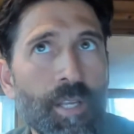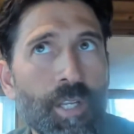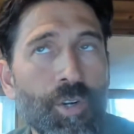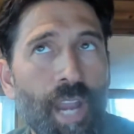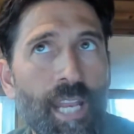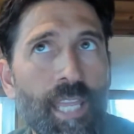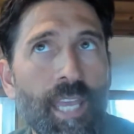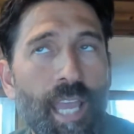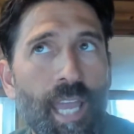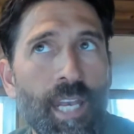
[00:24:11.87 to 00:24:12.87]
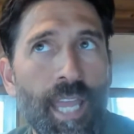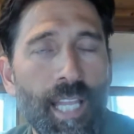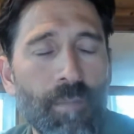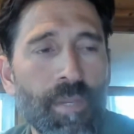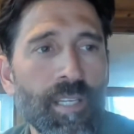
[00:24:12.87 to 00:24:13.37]
Creating an
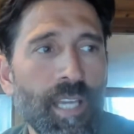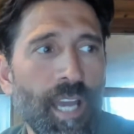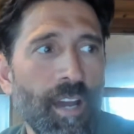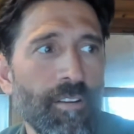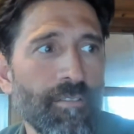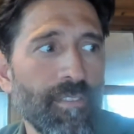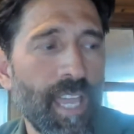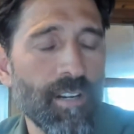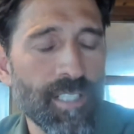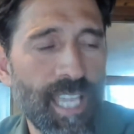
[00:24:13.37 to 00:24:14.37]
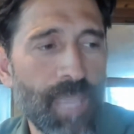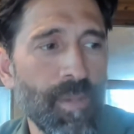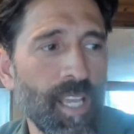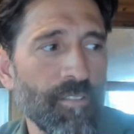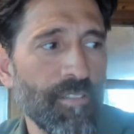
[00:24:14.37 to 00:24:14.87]
element of
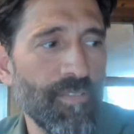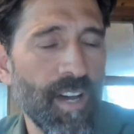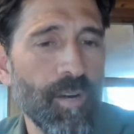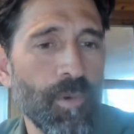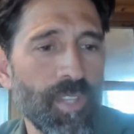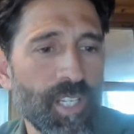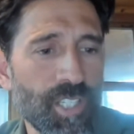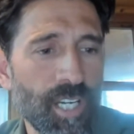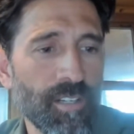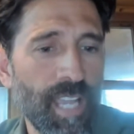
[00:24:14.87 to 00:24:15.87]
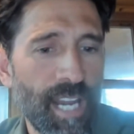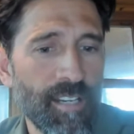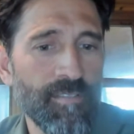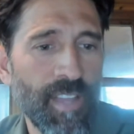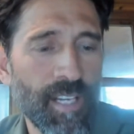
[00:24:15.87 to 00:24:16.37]
entertainment and fun with each other at an
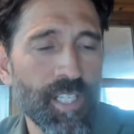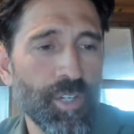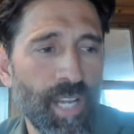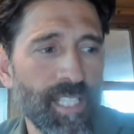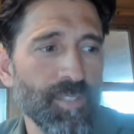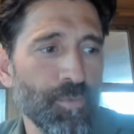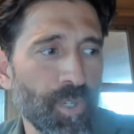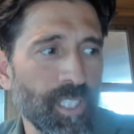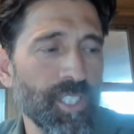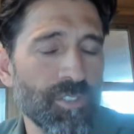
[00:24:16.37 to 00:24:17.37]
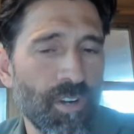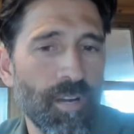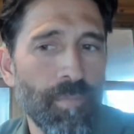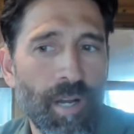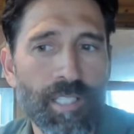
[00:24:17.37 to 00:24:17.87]
event creates really
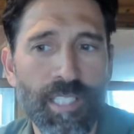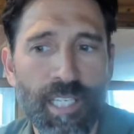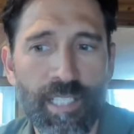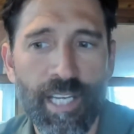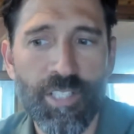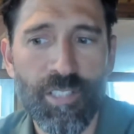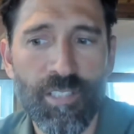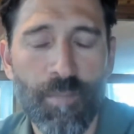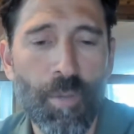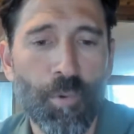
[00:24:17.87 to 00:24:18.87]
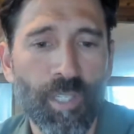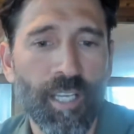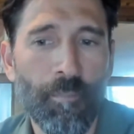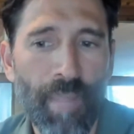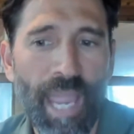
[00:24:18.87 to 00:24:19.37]
strong bonds and connections that people want to
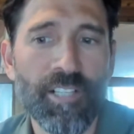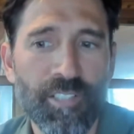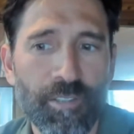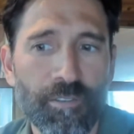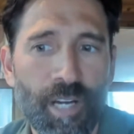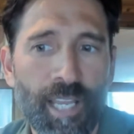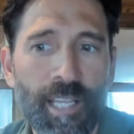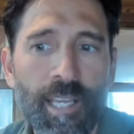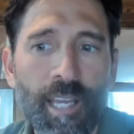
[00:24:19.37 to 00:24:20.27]
come back to, right?